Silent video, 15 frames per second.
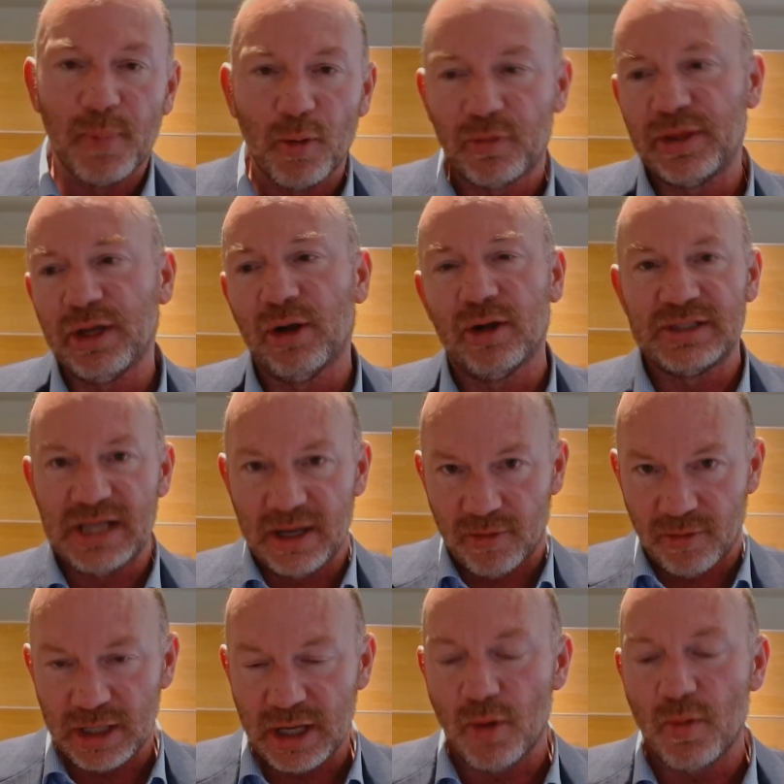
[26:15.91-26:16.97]
both in
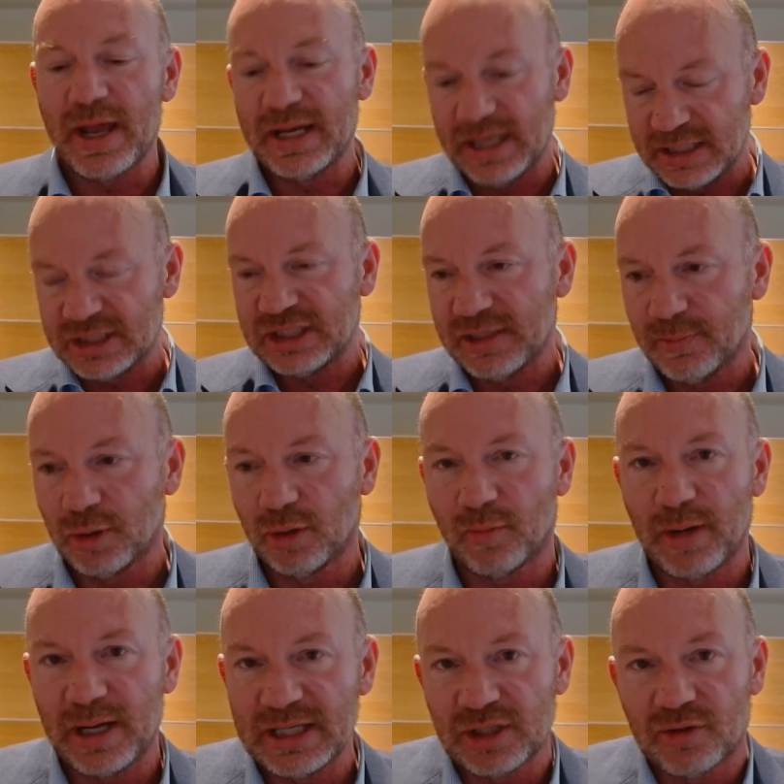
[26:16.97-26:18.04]
Ontario and in similar
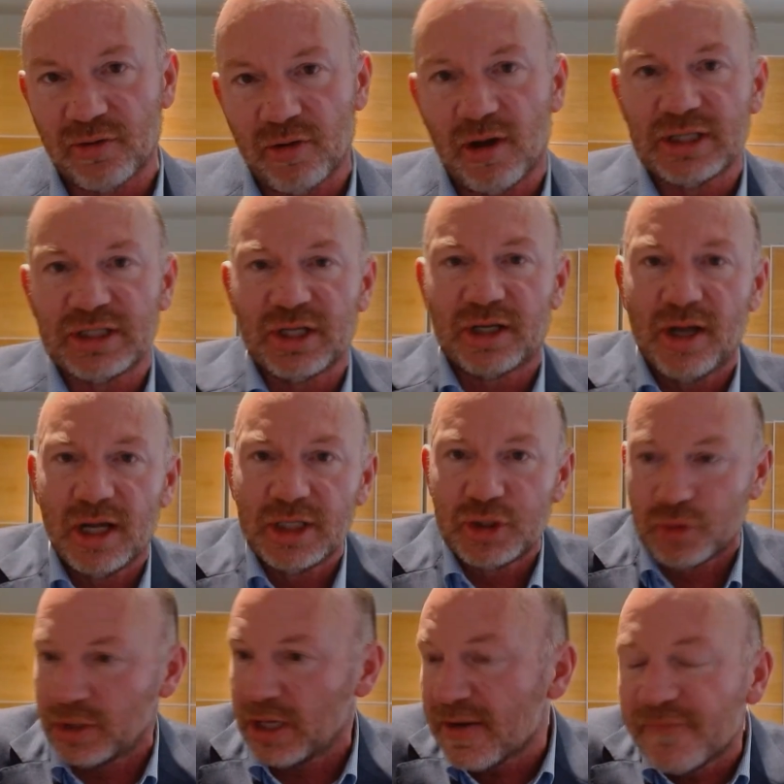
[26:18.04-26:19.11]
ways across the
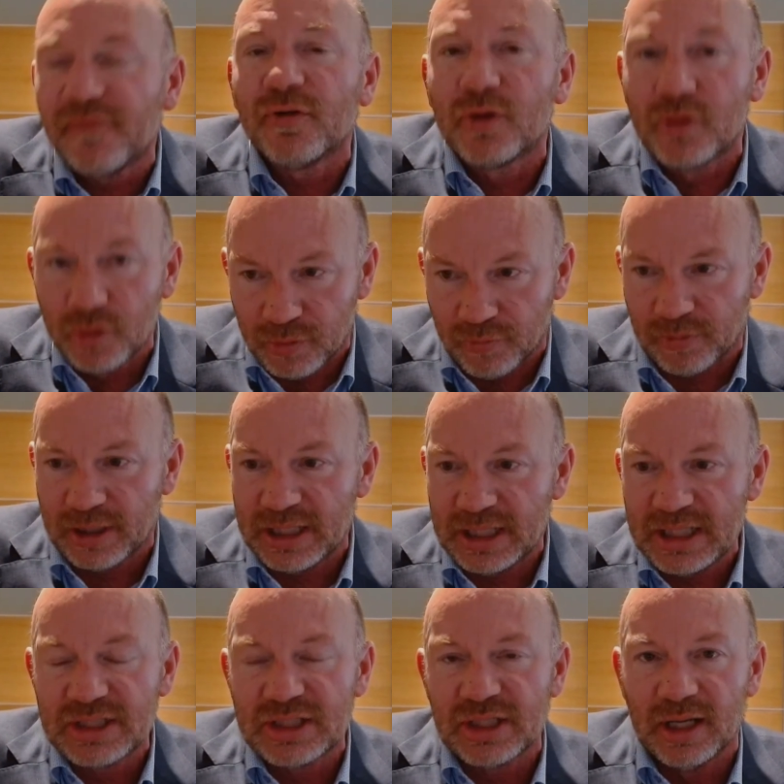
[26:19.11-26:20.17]
country, and for good
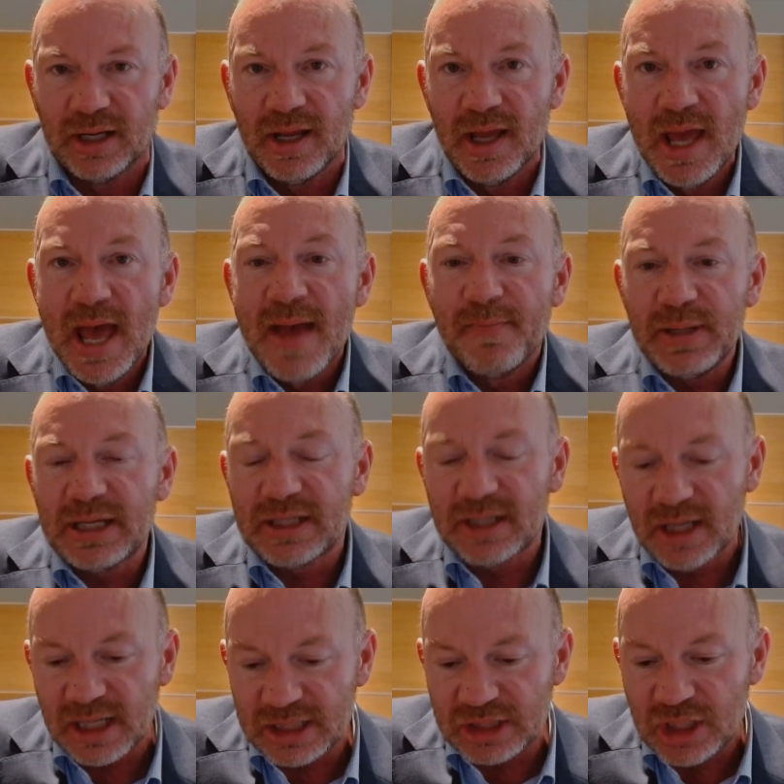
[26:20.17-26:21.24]
reason,
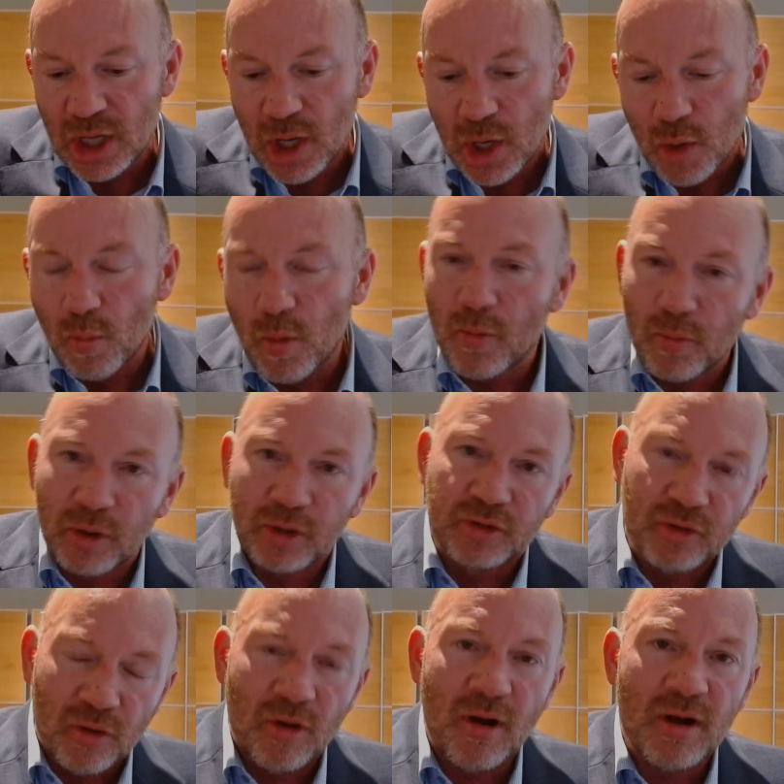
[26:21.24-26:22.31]
because what we're
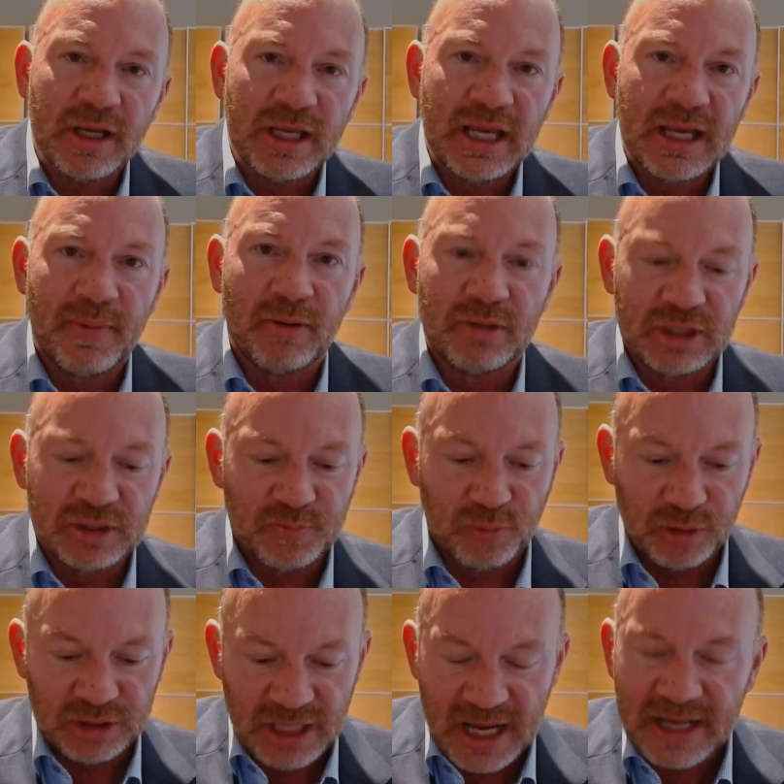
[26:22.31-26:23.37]
talking about is
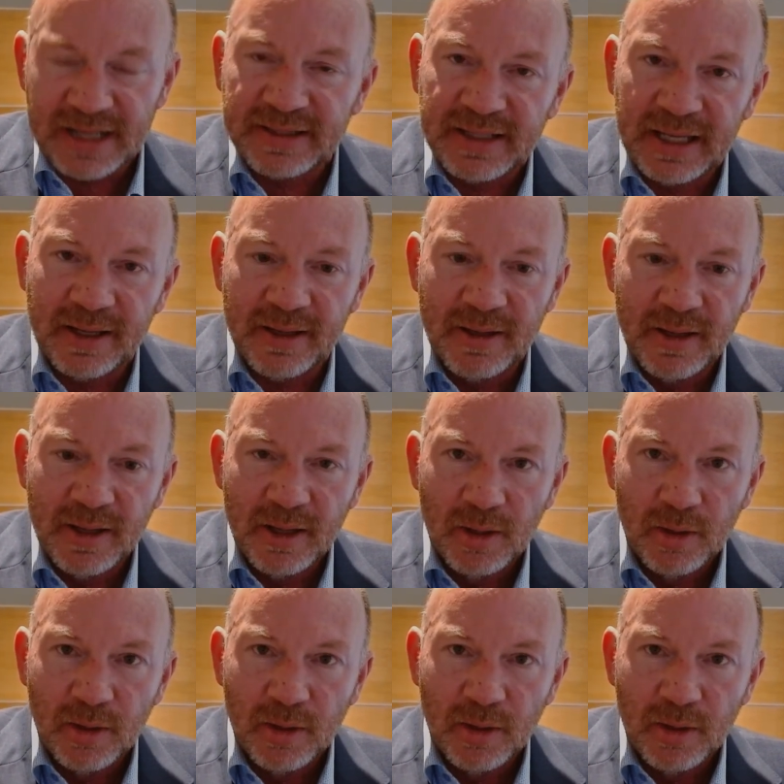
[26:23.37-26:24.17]
protecting